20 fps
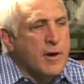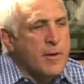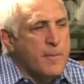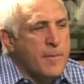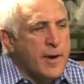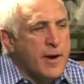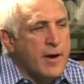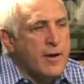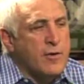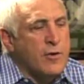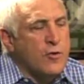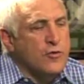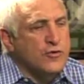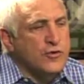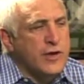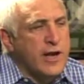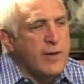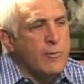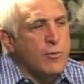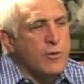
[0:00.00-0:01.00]
compare
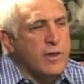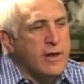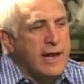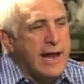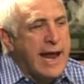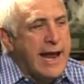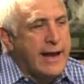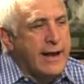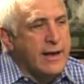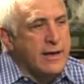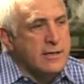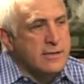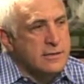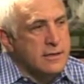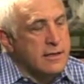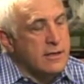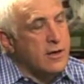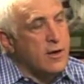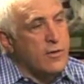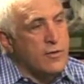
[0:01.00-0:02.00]
Notre Dame with the Yankees.
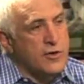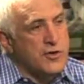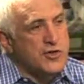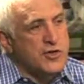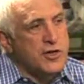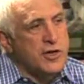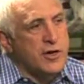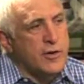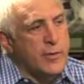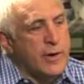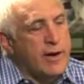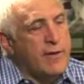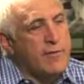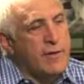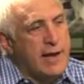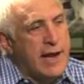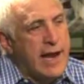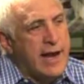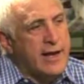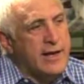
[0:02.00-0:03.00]
This year we have
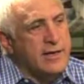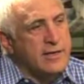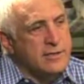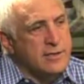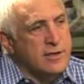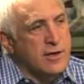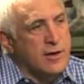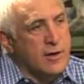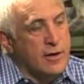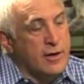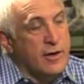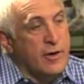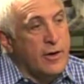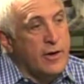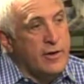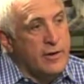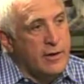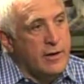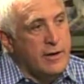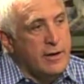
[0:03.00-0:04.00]
the Yankees,
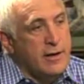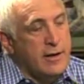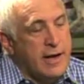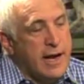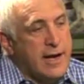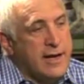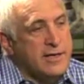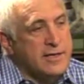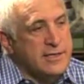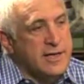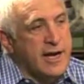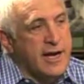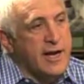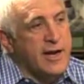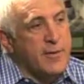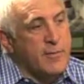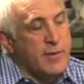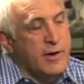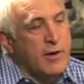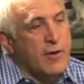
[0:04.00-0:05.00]
in Yankee
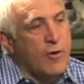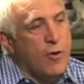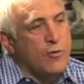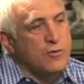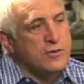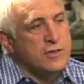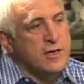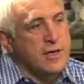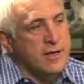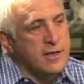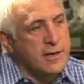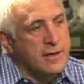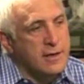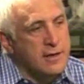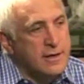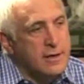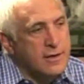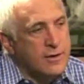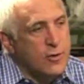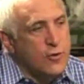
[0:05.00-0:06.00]
Stadium, hosting
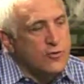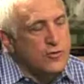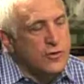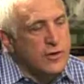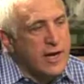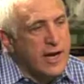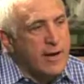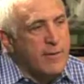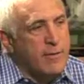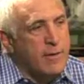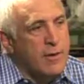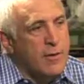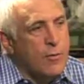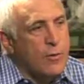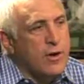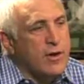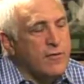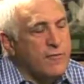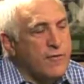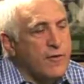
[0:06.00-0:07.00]
Notre Dame.
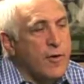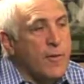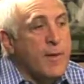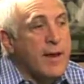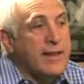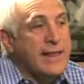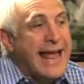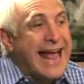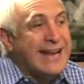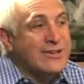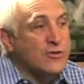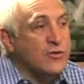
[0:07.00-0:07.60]
What do you feel about that